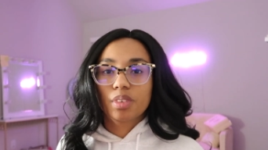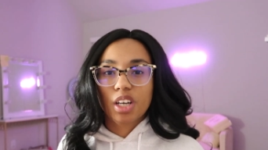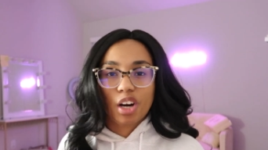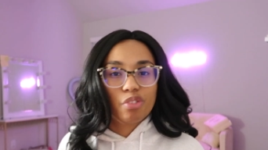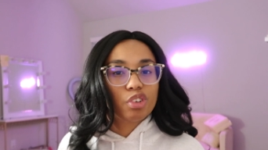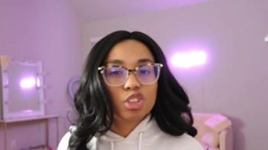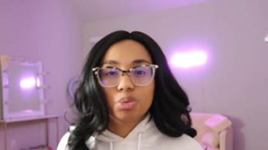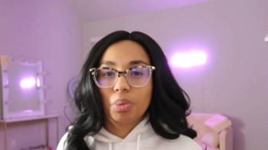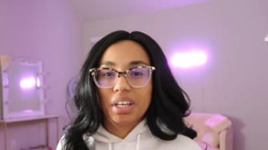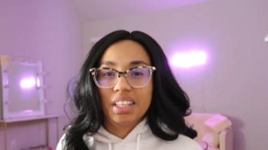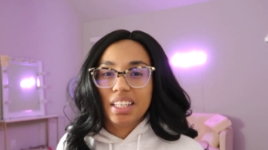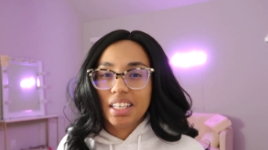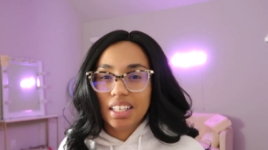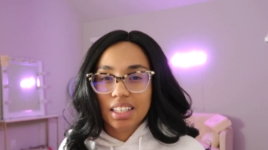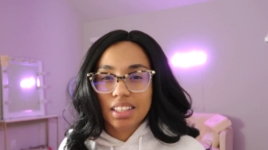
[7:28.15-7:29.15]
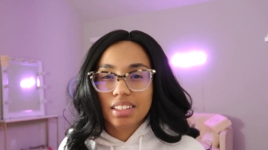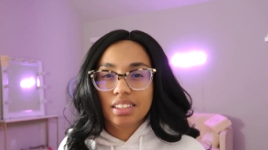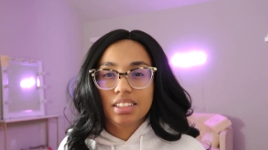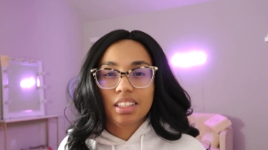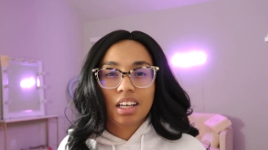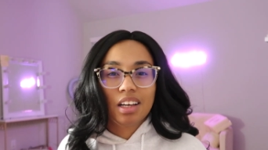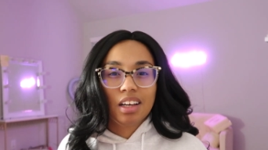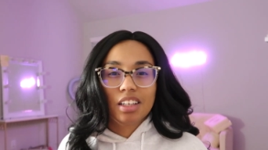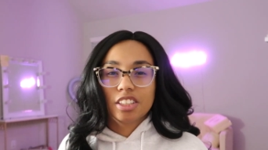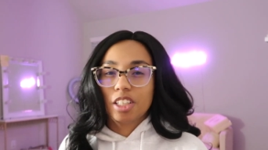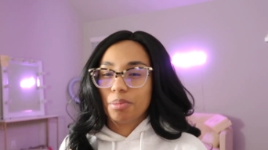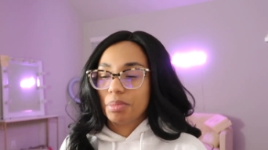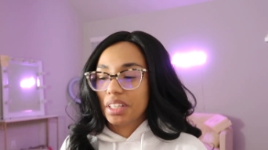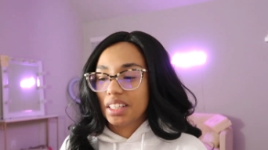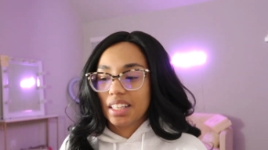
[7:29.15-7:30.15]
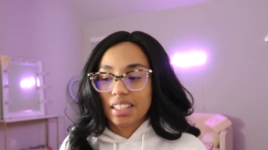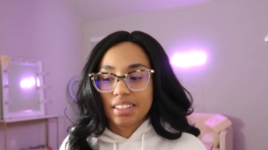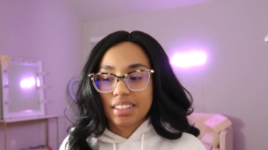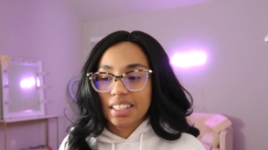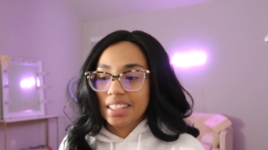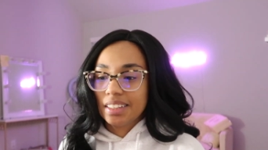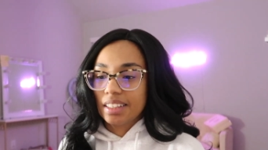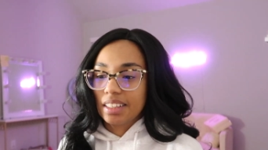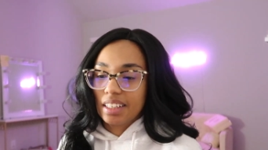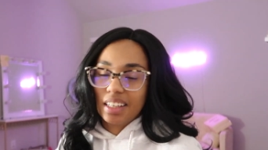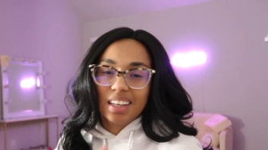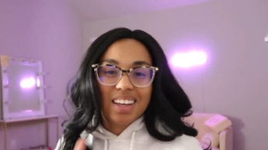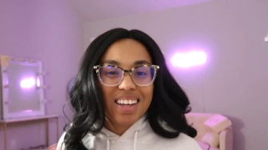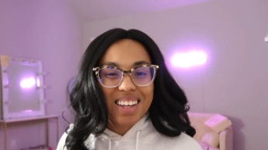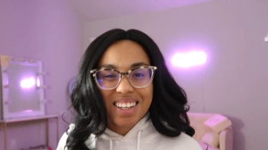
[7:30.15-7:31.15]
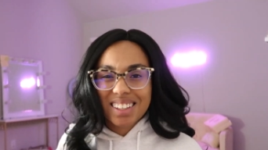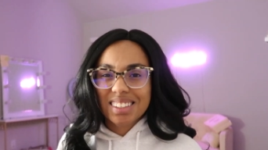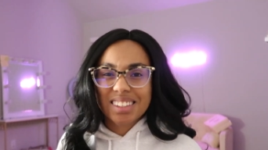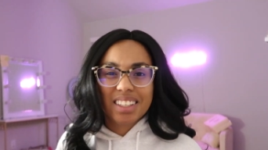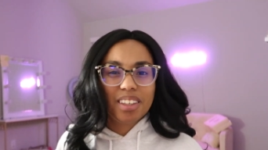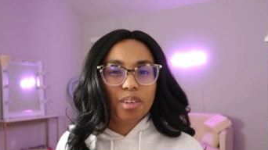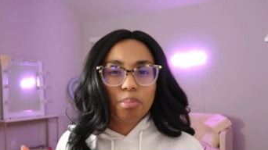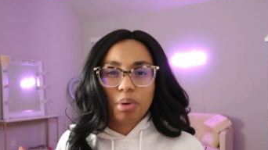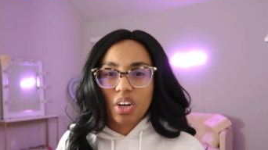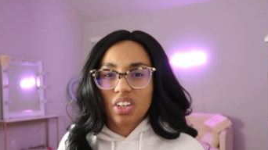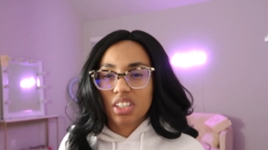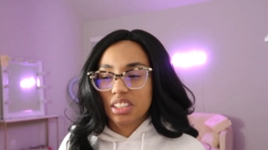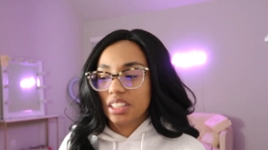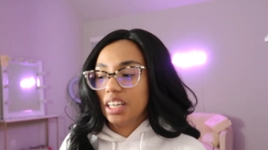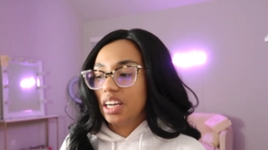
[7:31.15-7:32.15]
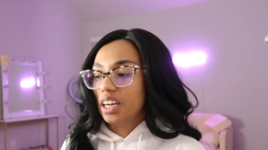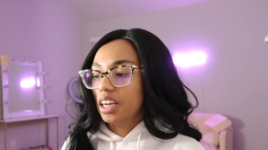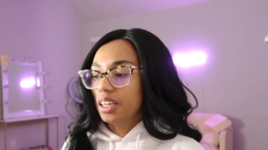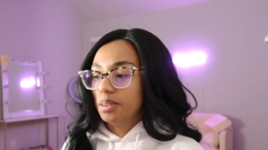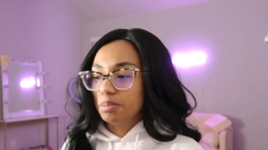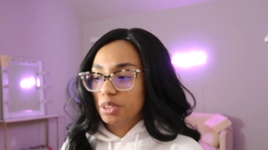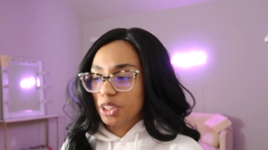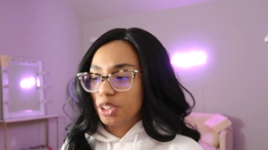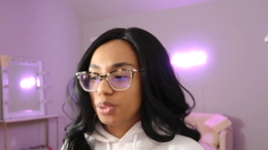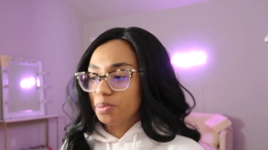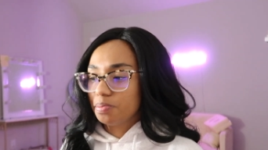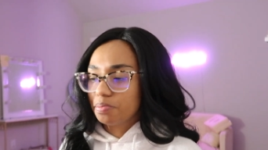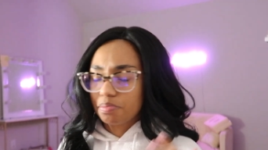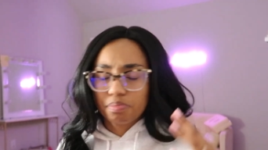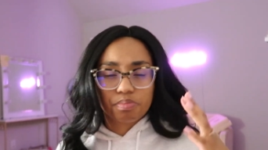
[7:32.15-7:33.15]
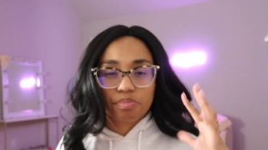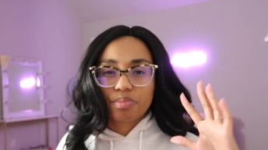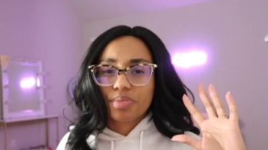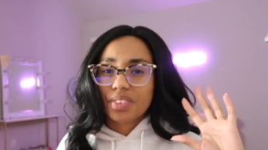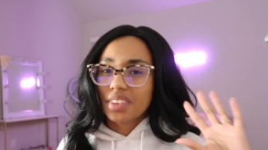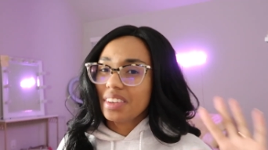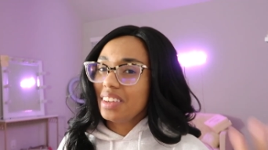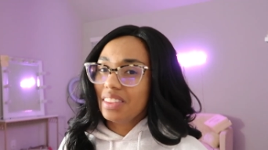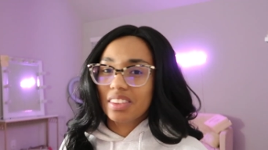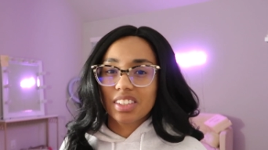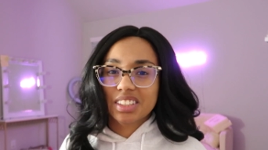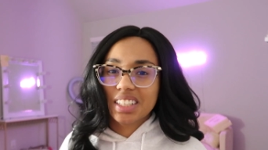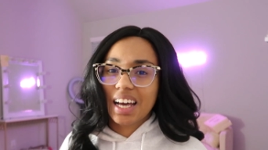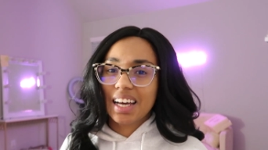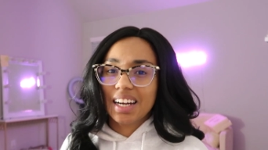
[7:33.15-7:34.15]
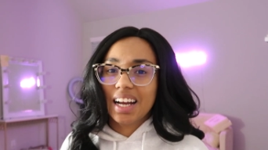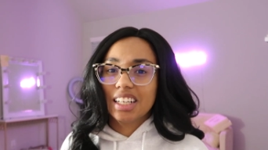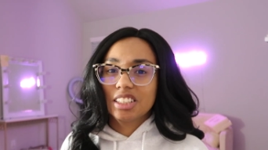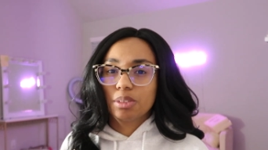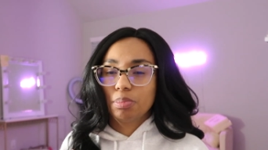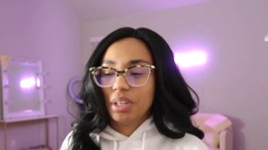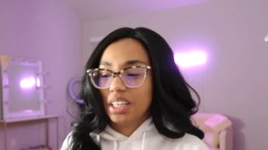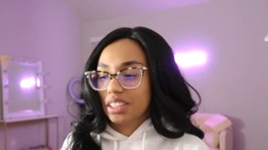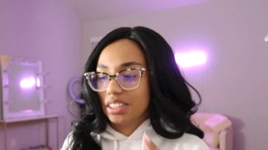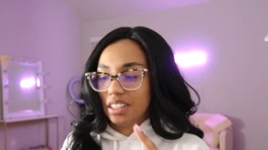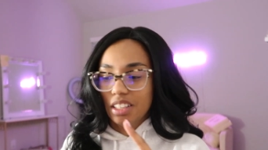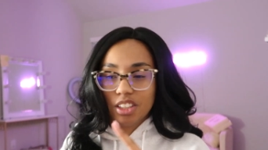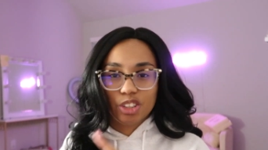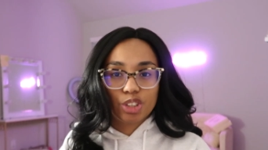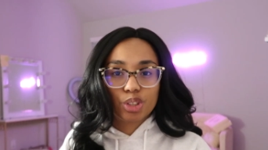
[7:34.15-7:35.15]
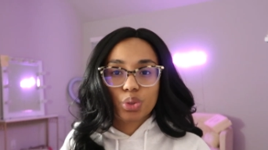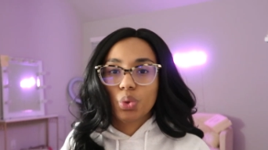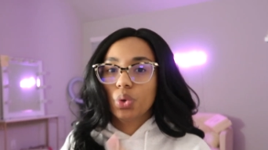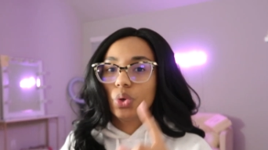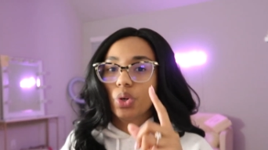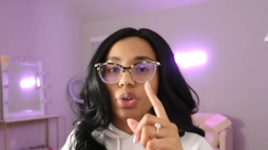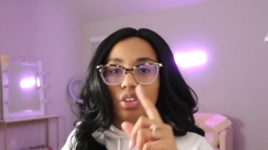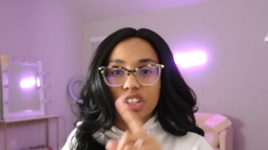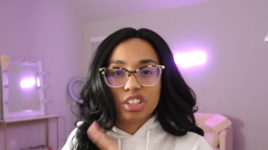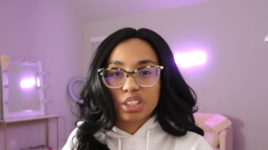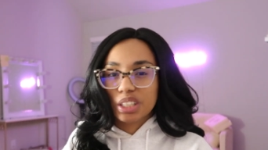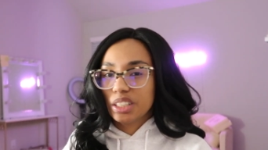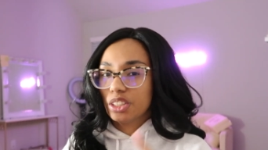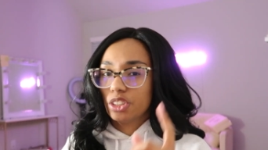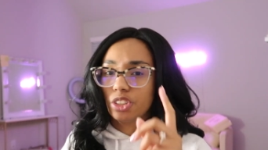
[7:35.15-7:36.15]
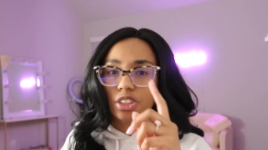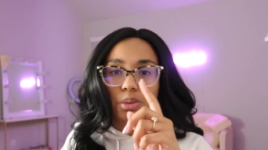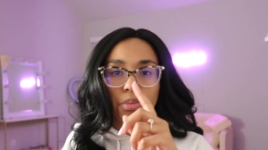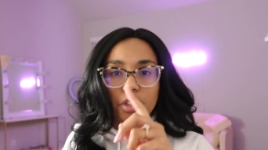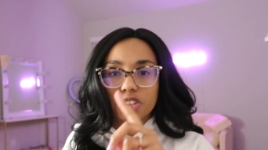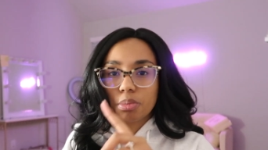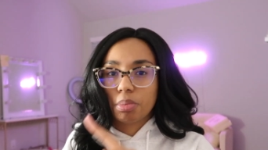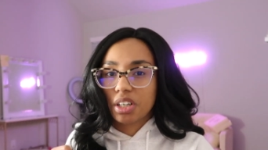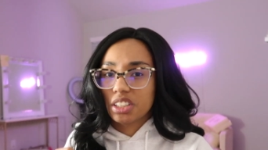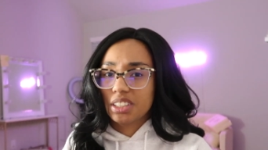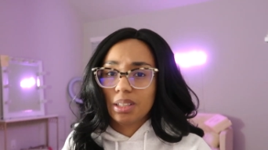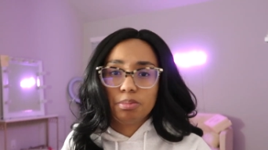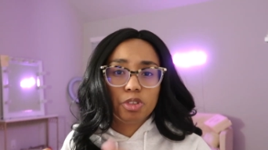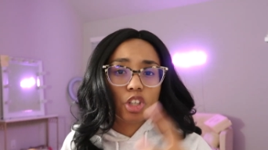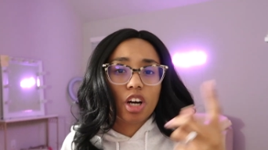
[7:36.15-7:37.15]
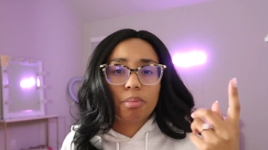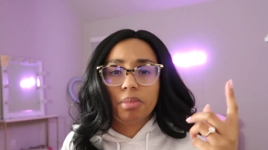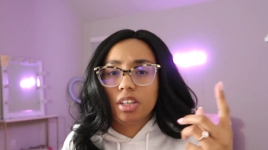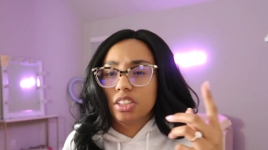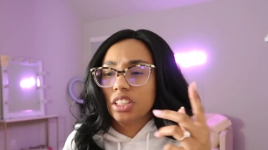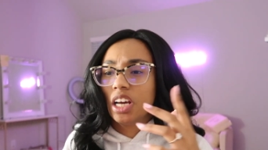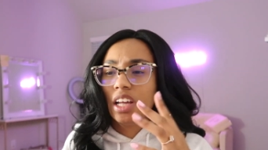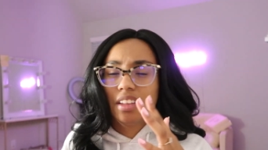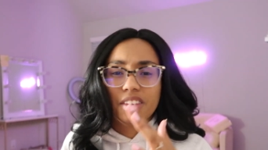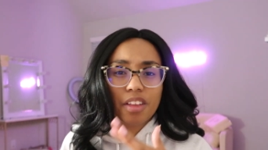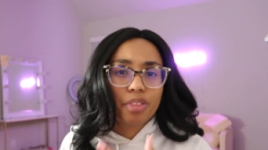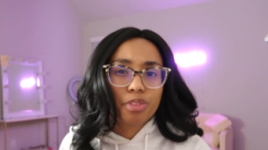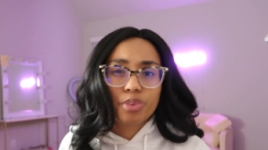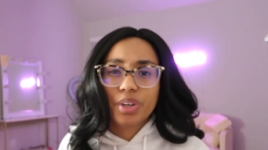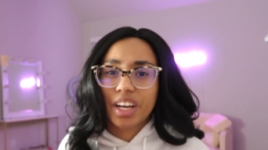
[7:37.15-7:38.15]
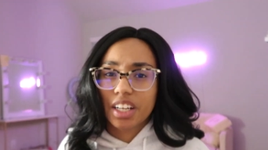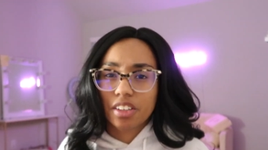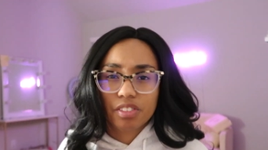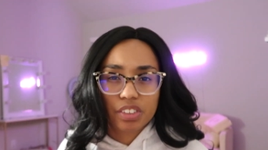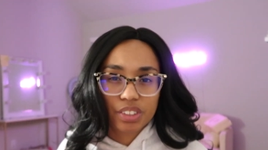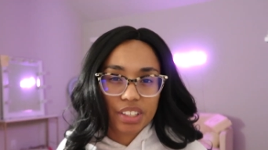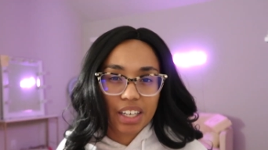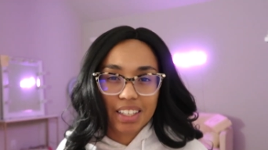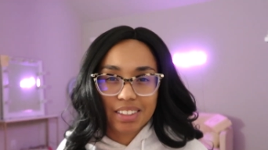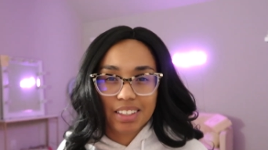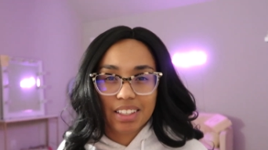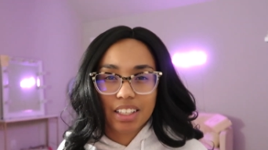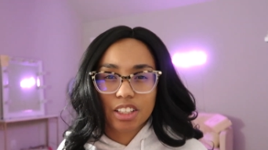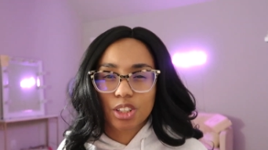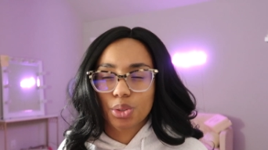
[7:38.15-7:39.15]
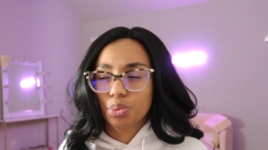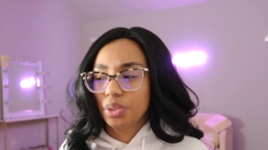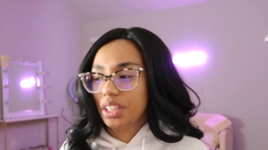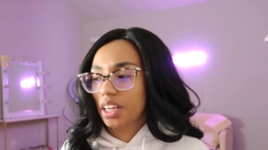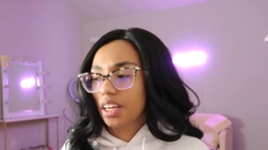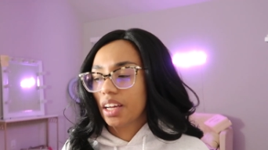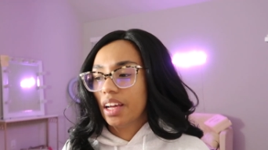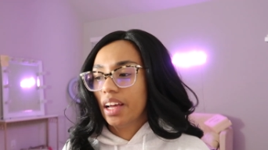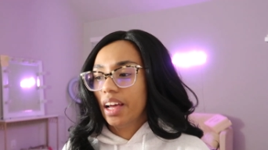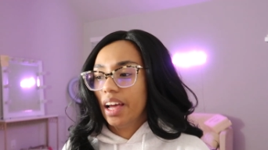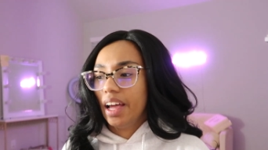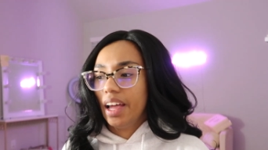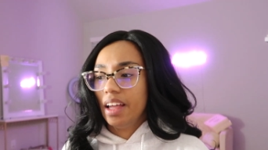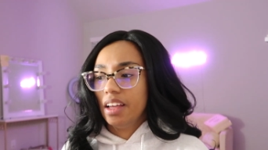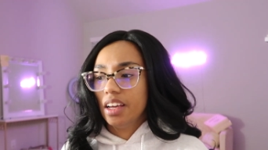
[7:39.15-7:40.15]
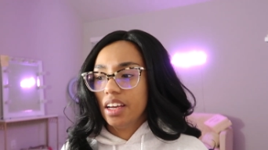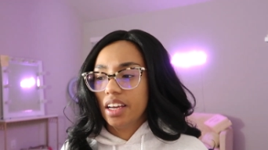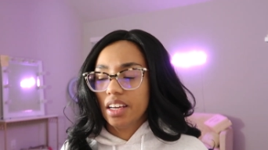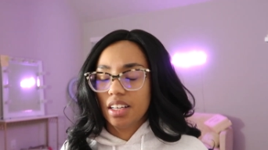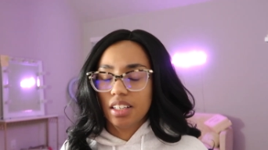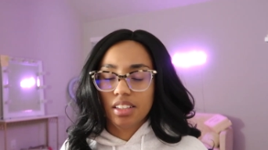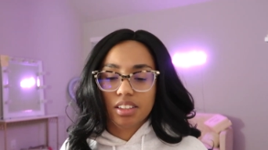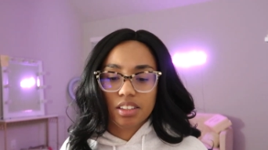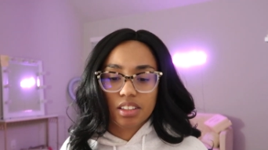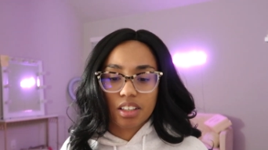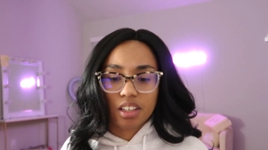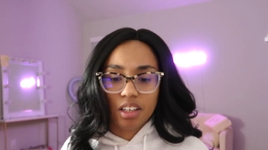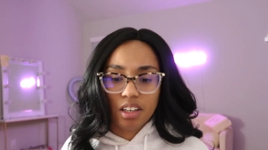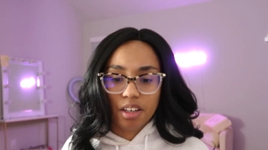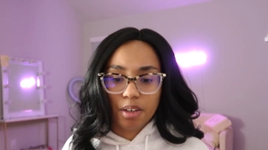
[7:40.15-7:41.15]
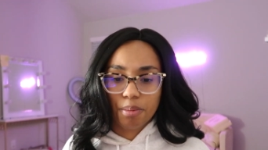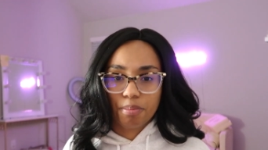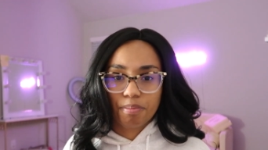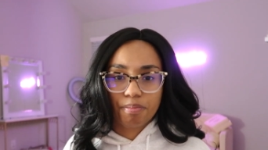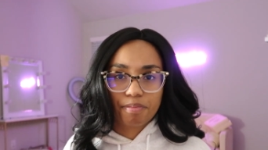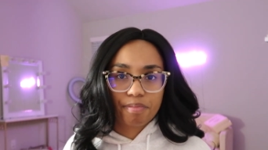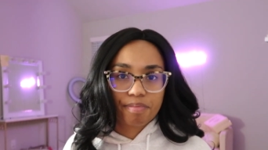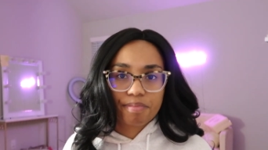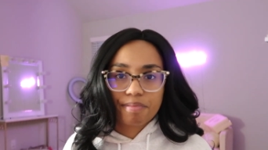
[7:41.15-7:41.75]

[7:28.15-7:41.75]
covers my needs something that's like easy part-time so there's that aspect, there's school, there's internship, there's a part-time job, there's the three interviews that I did this week, and um,